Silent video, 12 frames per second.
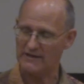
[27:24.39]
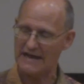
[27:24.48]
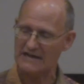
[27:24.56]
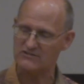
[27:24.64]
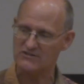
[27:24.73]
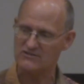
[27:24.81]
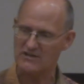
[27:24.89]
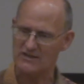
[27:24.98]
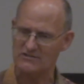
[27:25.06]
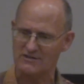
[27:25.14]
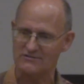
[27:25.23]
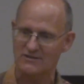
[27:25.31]
what it actually
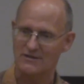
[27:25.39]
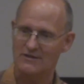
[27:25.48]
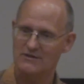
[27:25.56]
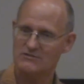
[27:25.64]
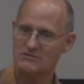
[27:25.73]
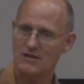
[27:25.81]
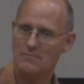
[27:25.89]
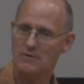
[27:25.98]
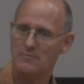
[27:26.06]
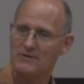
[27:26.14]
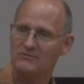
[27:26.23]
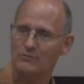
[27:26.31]
says is
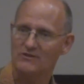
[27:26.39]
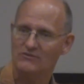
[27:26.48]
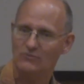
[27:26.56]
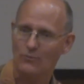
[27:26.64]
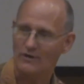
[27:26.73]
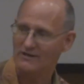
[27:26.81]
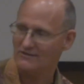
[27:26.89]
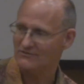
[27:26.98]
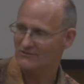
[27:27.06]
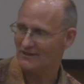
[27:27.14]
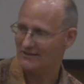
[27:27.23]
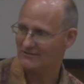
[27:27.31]
somewhere between
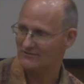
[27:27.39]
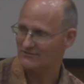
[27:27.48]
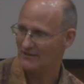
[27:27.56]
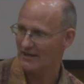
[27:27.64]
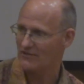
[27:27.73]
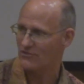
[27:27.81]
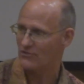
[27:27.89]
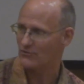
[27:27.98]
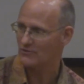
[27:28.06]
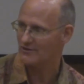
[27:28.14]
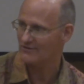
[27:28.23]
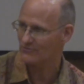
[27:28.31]
26 and
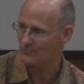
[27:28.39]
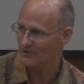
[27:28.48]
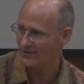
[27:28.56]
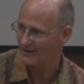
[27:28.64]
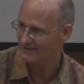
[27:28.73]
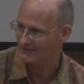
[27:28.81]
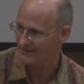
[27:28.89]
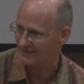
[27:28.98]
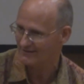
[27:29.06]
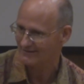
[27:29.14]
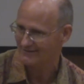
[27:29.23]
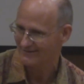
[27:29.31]
33
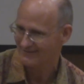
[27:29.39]
AD.